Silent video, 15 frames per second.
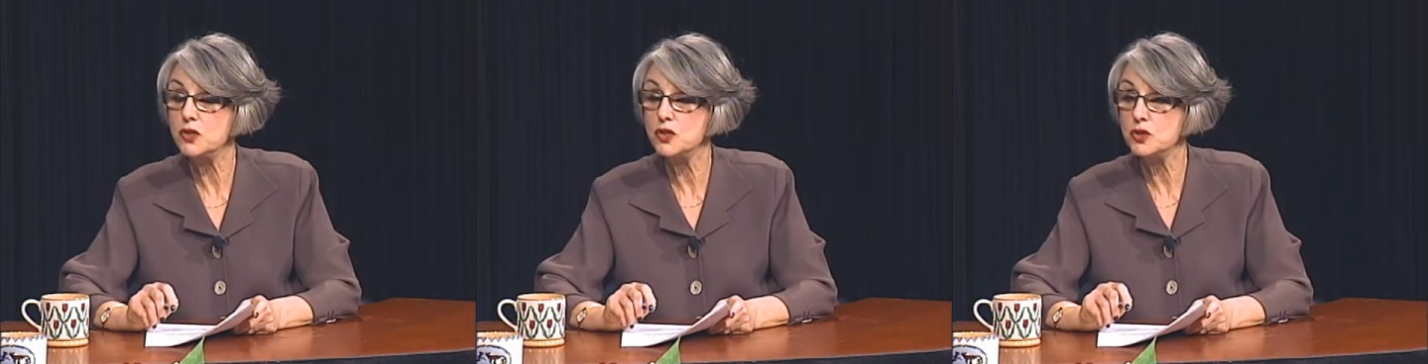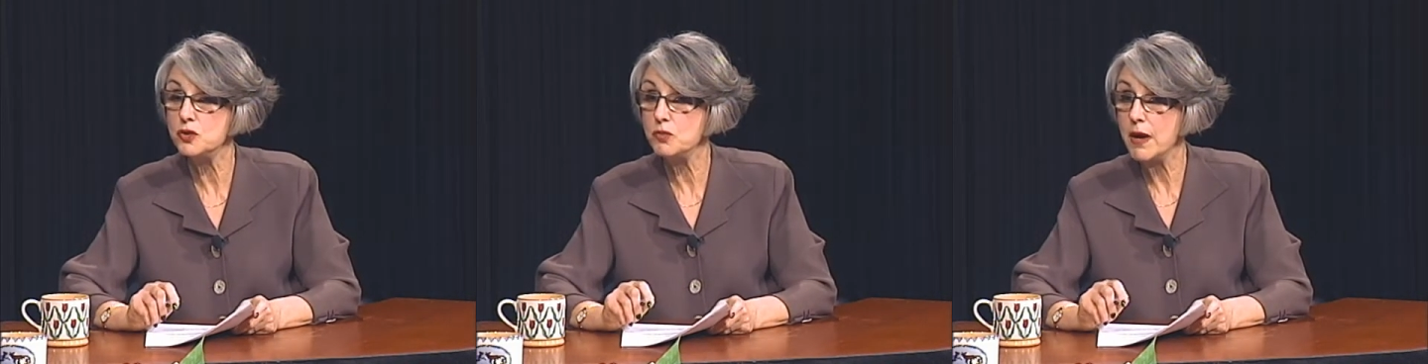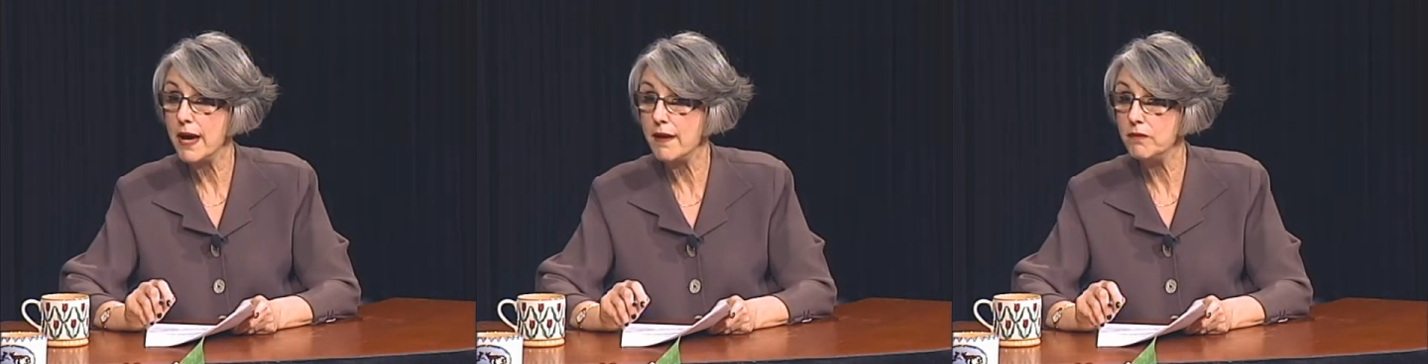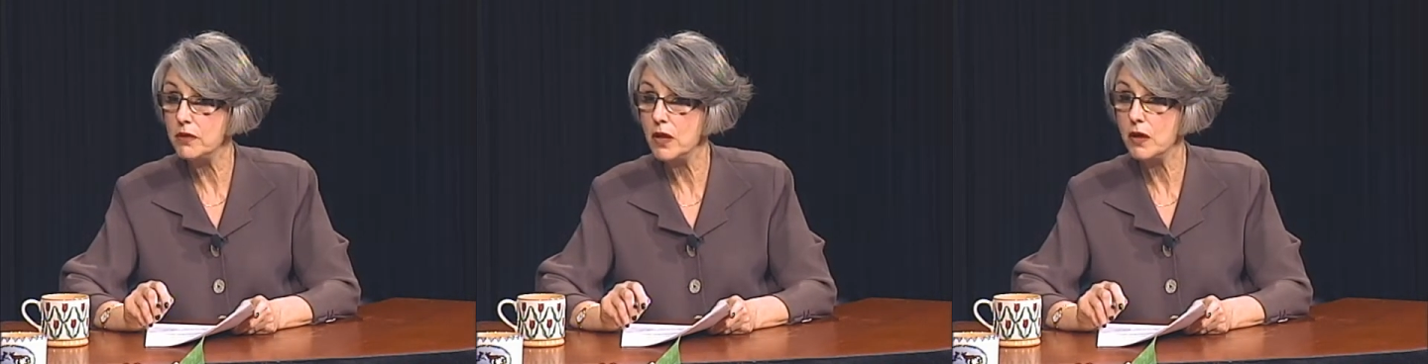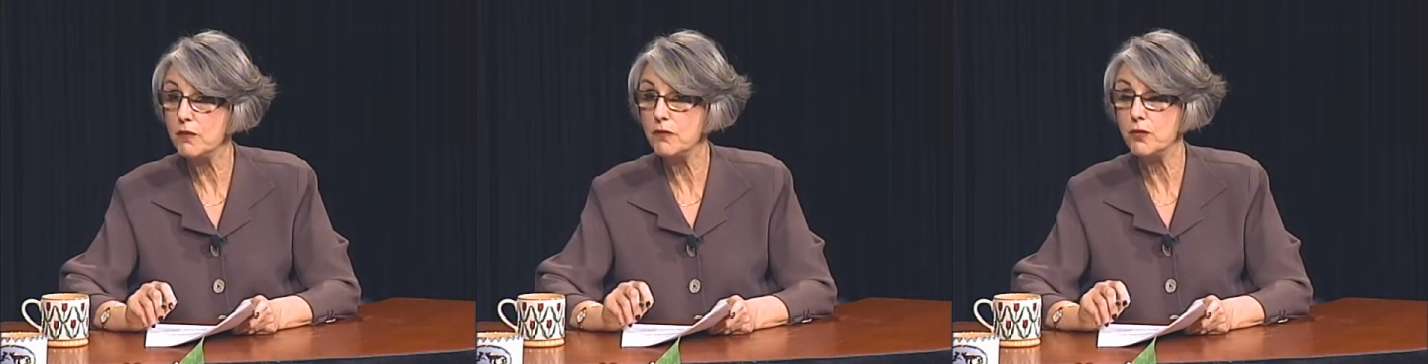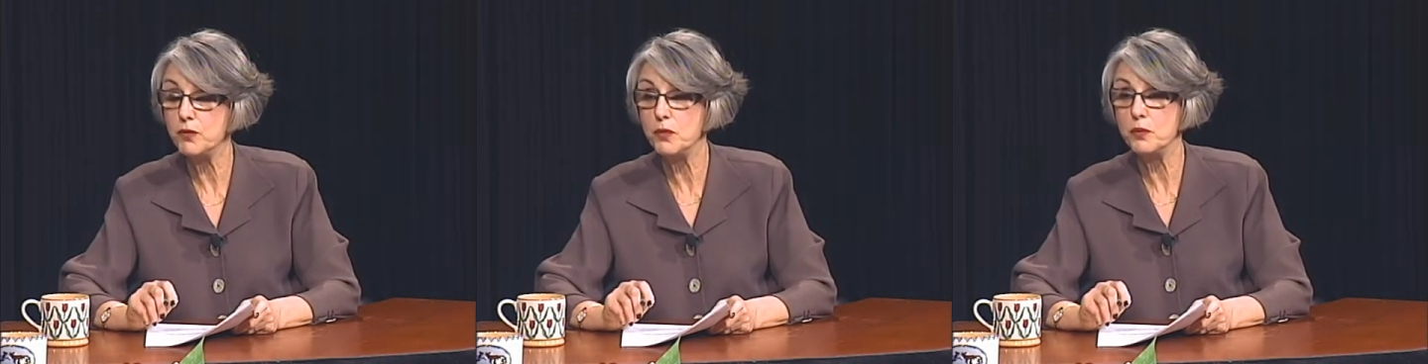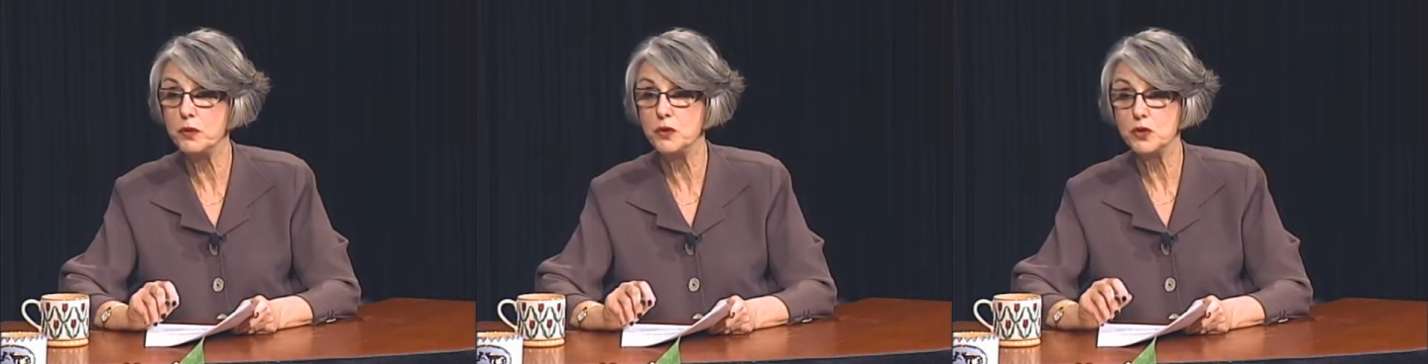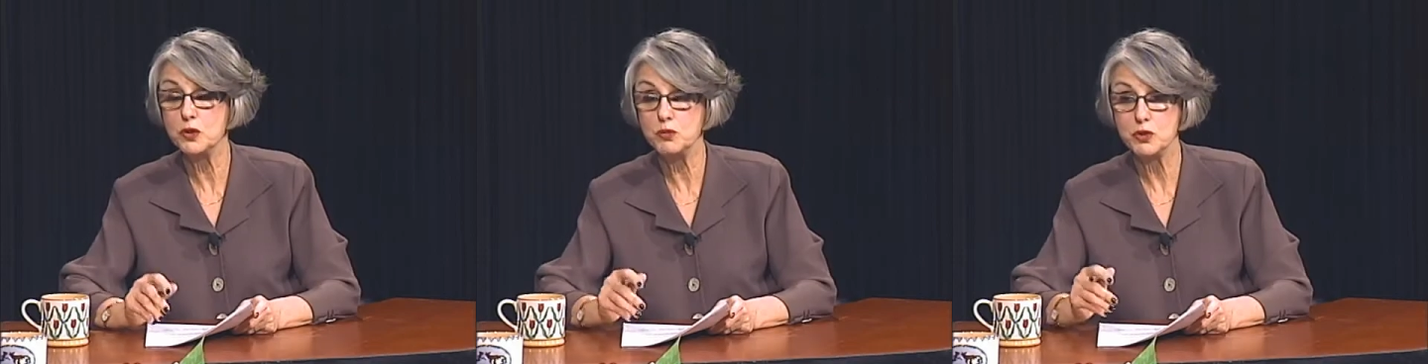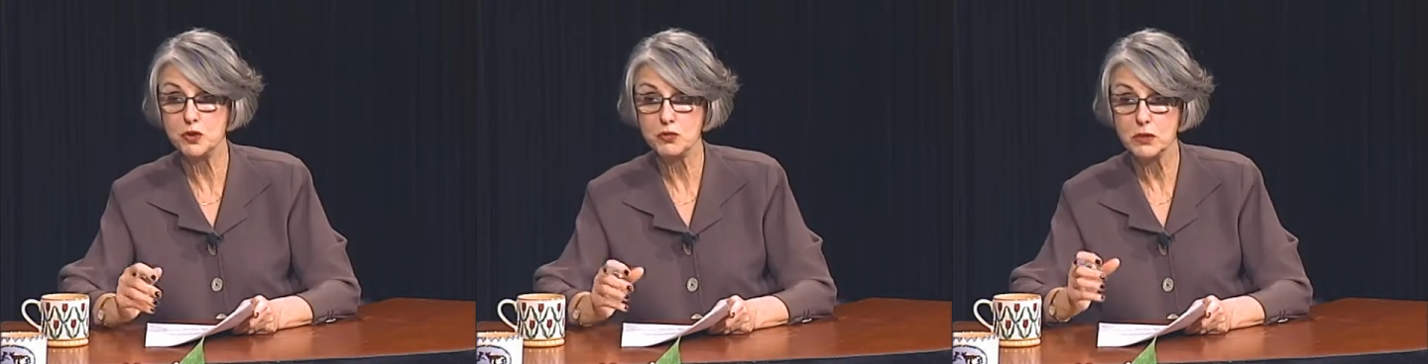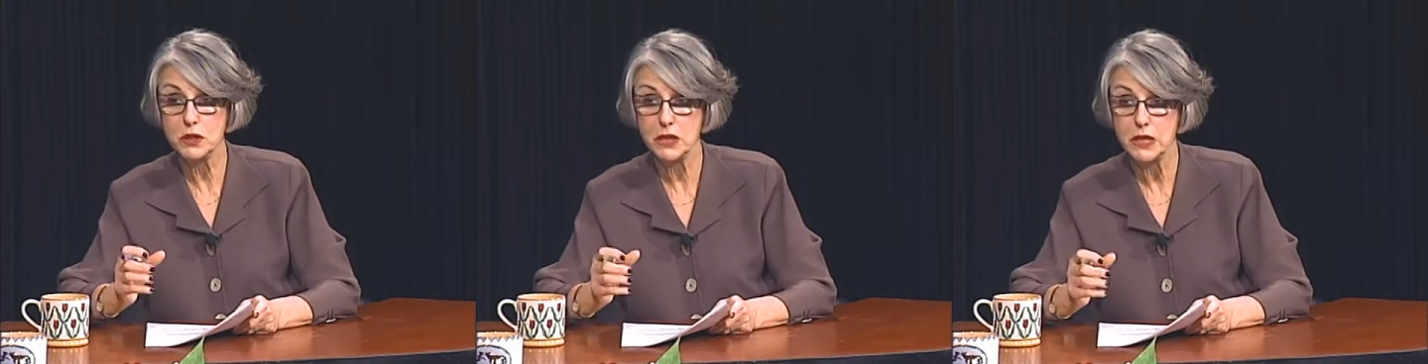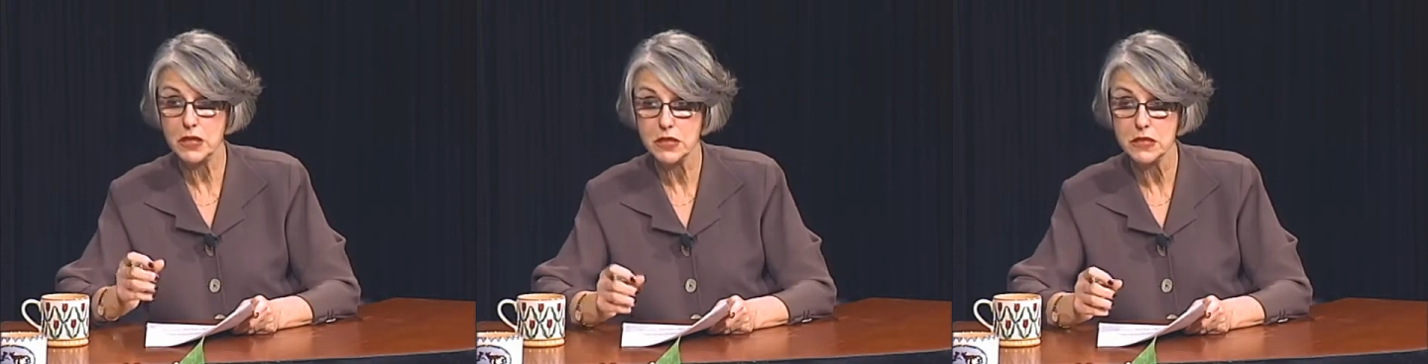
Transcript: to Avalon for the building, which really